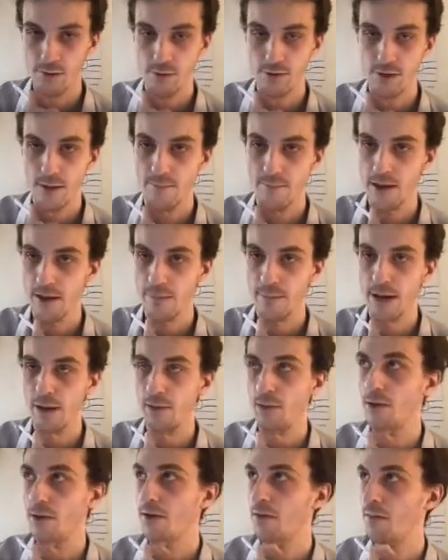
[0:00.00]
you something
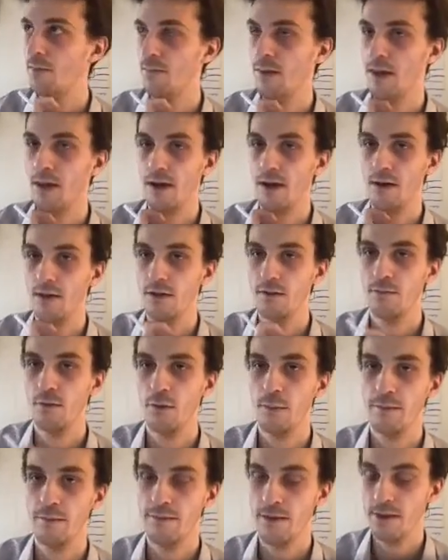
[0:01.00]
about uh, the
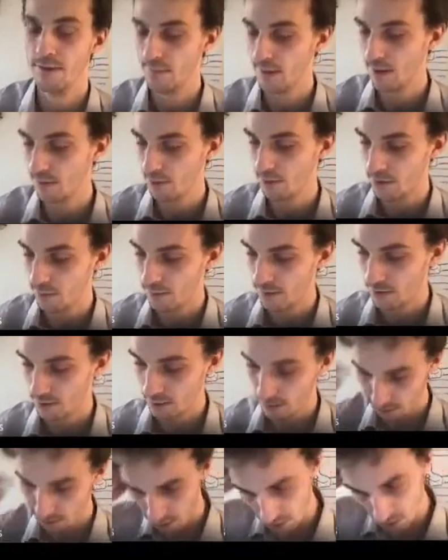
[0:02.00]
form of this thing when you build
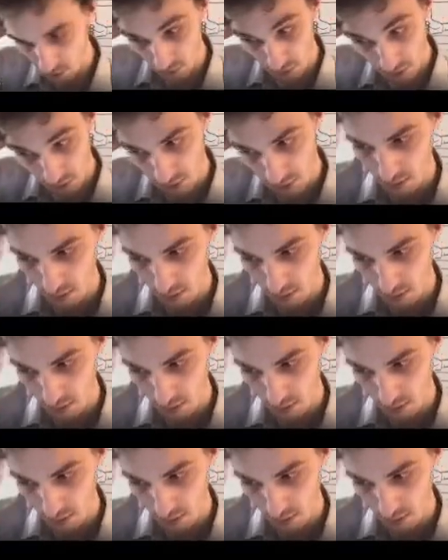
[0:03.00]
it. So